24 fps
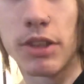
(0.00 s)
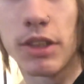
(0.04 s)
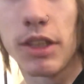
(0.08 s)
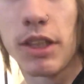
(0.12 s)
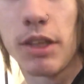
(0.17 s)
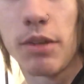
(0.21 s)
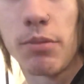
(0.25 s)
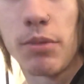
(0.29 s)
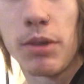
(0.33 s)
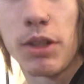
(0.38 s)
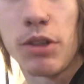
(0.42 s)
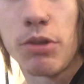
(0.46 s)
in
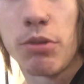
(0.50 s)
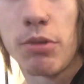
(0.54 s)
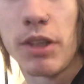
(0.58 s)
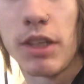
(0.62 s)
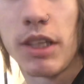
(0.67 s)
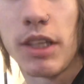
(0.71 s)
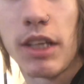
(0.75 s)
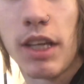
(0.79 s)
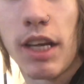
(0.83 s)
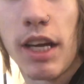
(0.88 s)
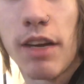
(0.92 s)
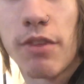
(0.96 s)

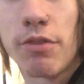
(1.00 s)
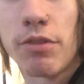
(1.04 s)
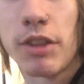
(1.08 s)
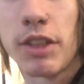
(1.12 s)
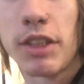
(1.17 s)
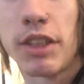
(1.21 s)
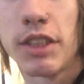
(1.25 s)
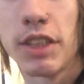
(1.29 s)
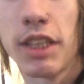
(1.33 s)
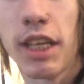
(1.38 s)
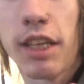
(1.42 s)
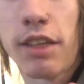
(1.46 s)
between every
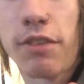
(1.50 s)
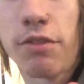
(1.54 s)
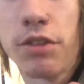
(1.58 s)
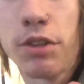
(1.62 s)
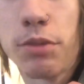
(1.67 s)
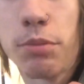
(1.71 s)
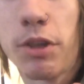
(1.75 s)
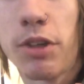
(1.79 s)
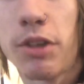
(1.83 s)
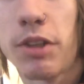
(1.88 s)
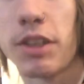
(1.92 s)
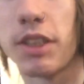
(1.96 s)
set of
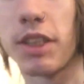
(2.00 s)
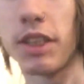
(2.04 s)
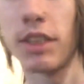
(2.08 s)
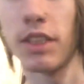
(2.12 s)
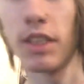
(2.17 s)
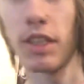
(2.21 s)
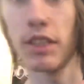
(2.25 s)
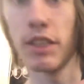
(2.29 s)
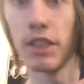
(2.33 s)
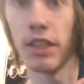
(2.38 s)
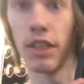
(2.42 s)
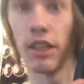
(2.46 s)
spokes that's
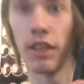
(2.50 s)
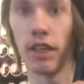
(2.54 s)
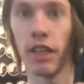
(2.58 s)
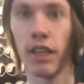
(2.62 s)
on here,